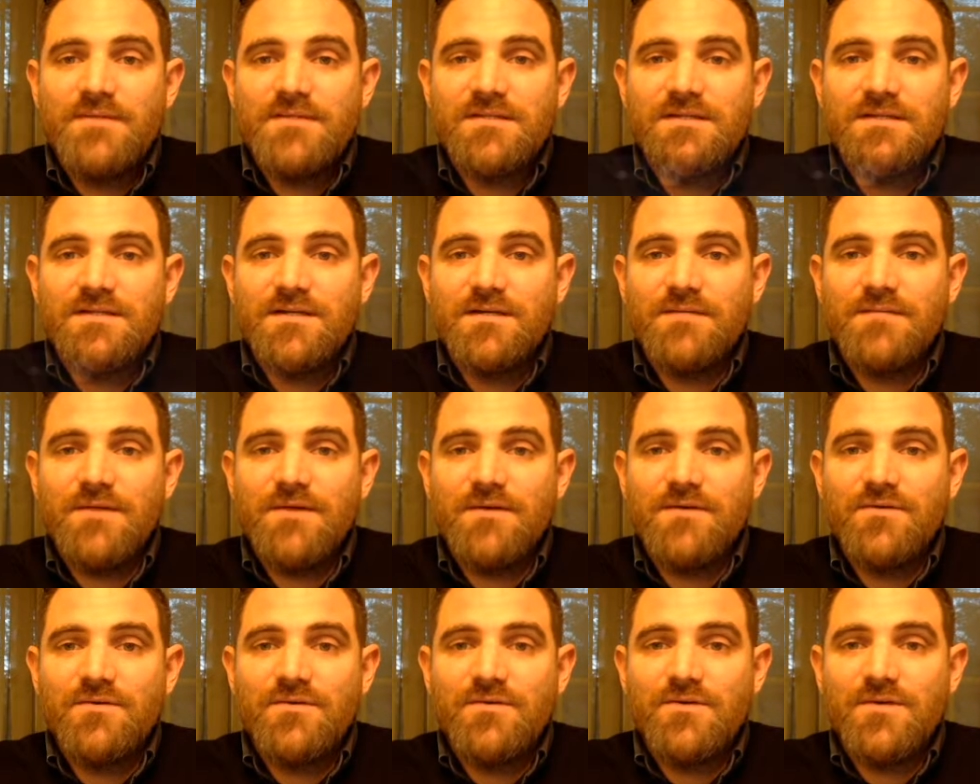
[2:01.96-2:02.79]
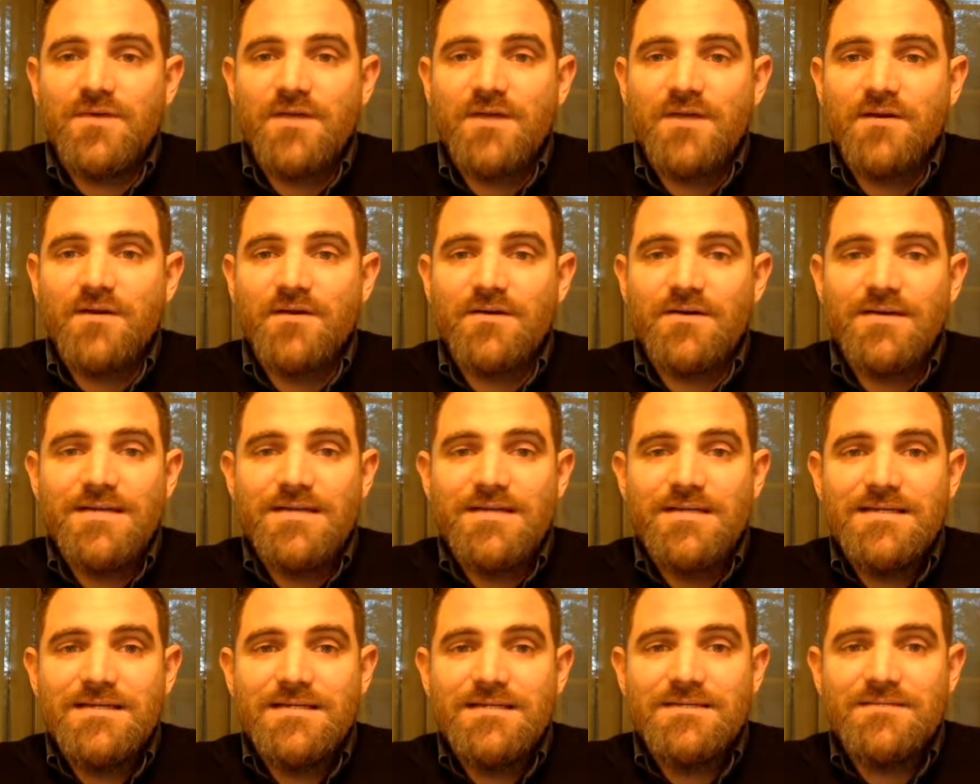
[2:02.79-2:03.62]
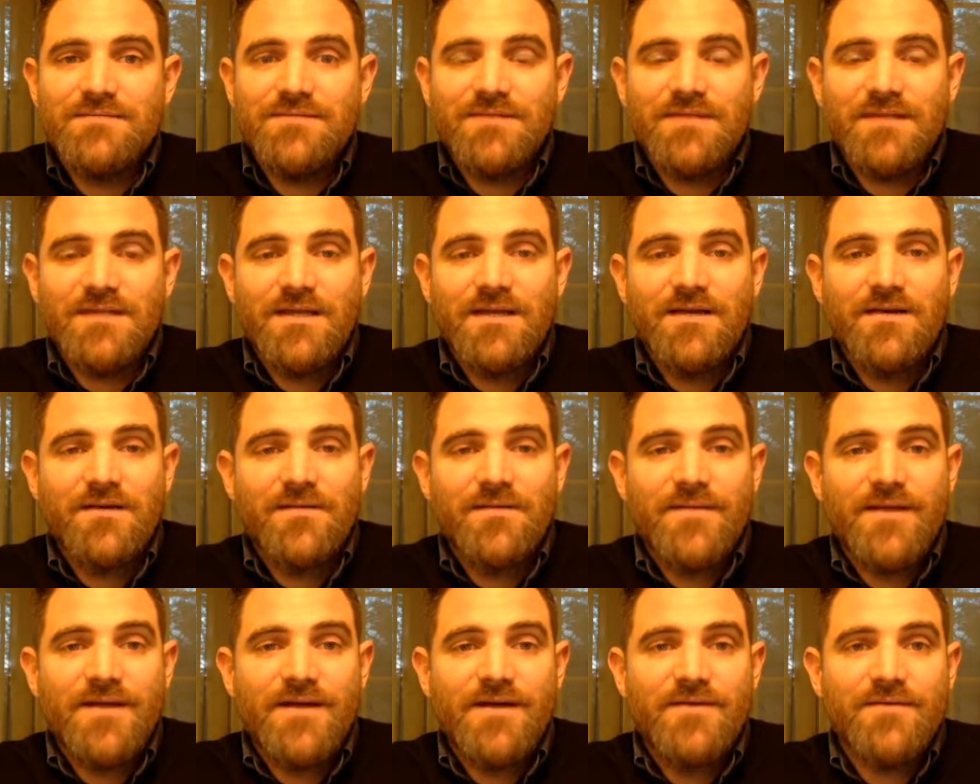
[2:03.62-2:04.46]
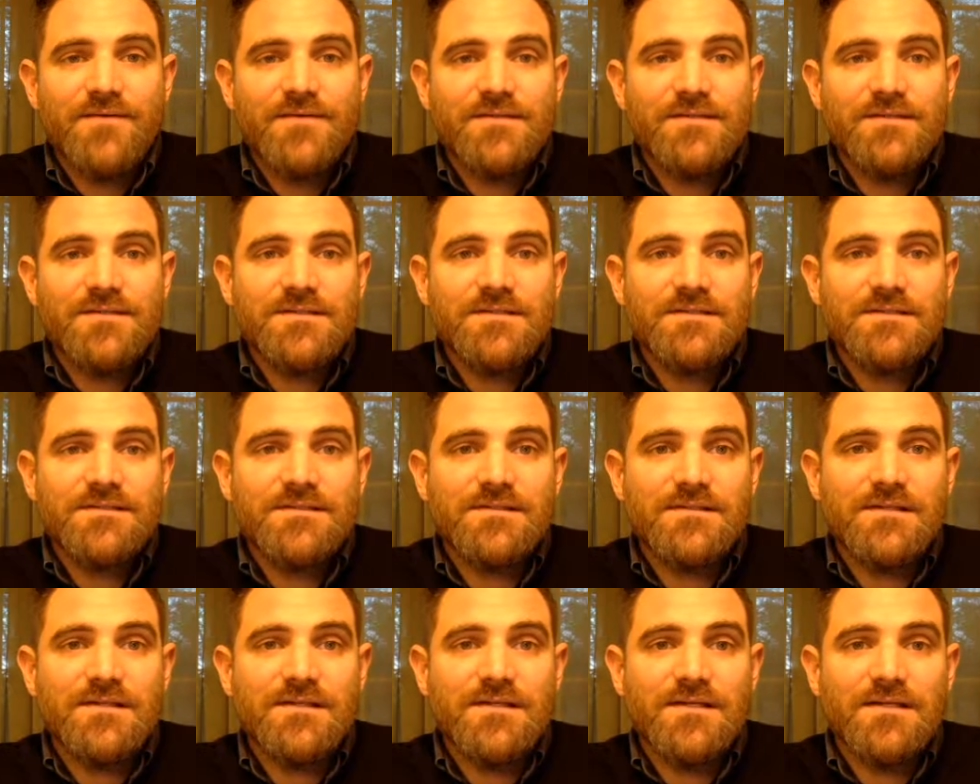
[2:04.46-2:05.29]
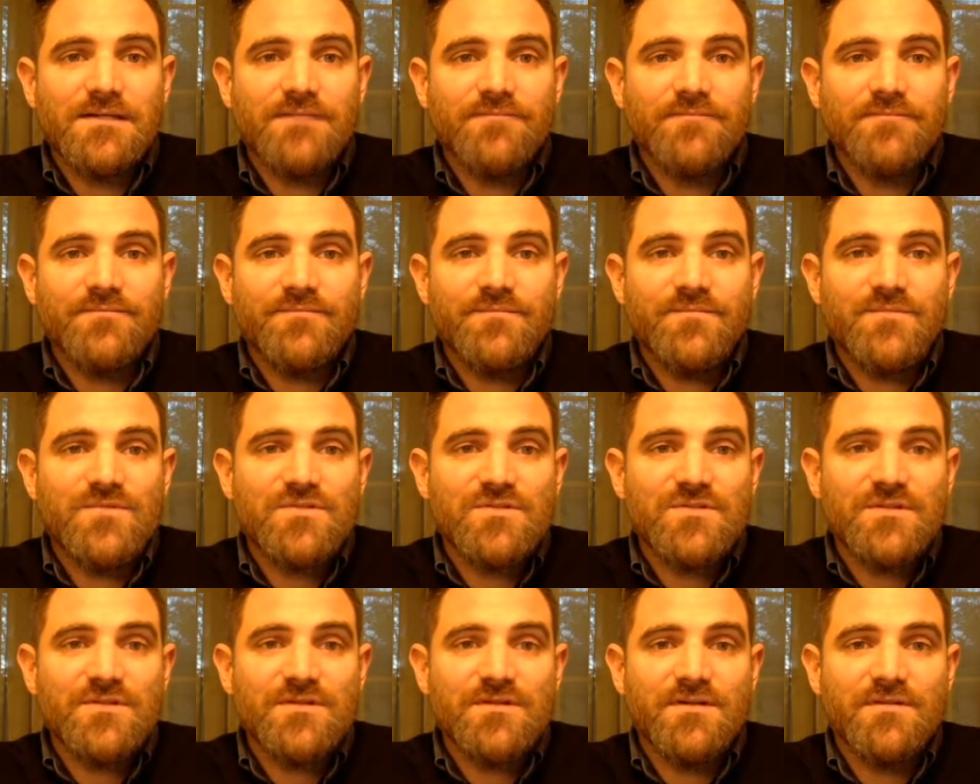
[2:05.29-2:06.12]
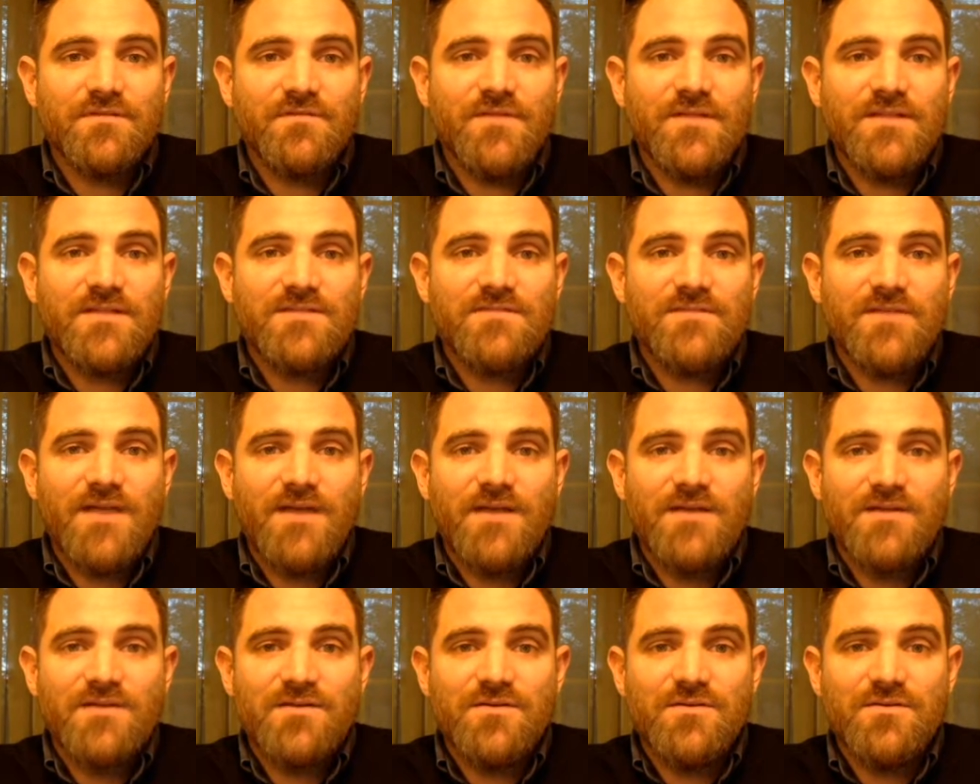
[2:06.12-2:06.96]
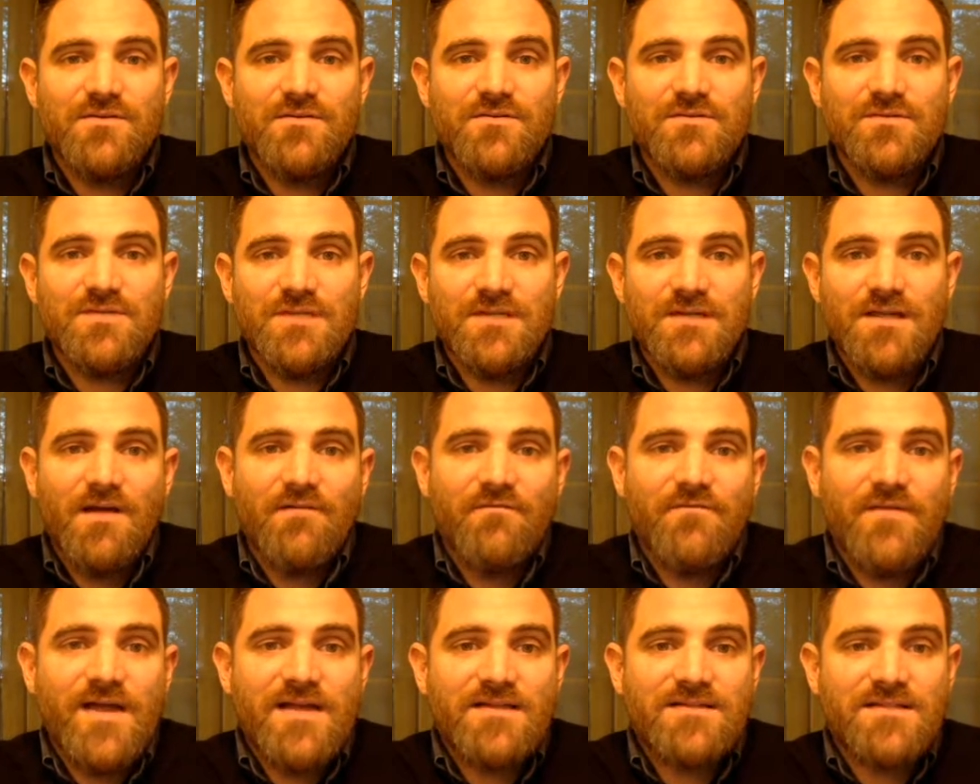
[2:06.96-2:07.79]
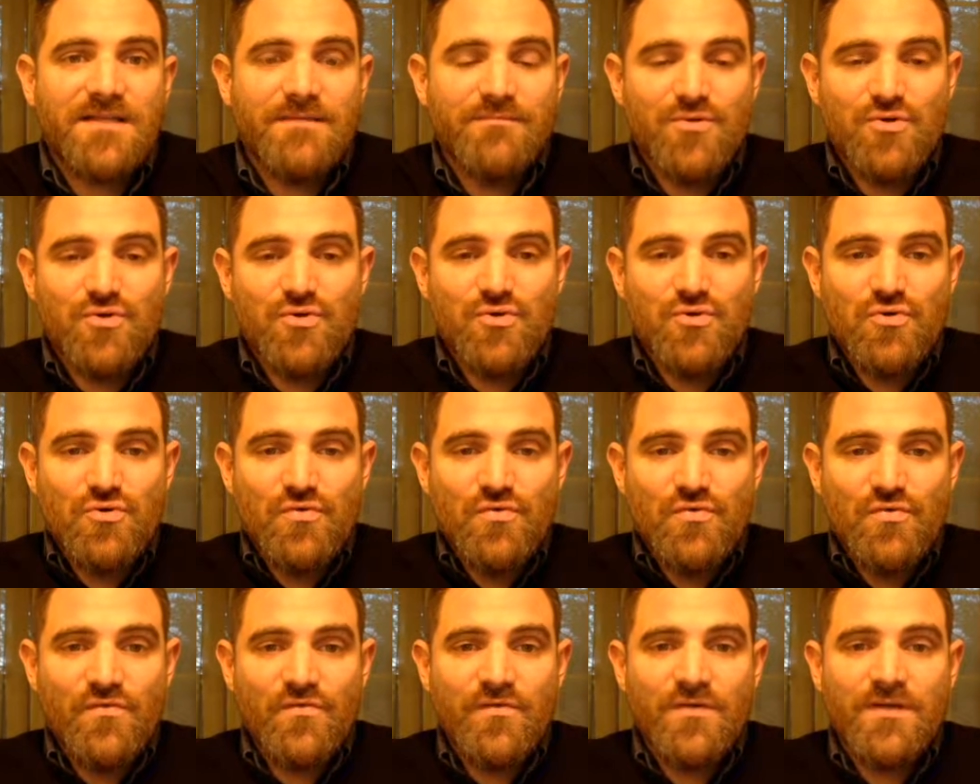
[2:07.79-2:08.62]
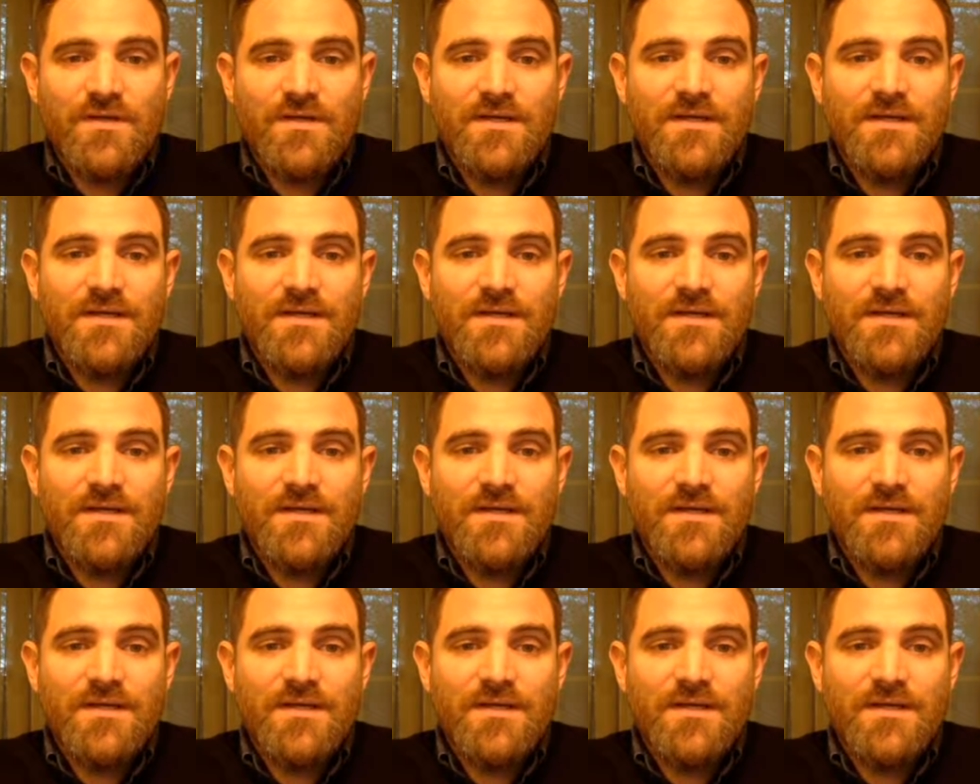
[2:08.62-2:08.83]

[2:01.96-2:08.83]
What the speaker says: here about who your character is and what they care about, sort of their defense values and how fast they move,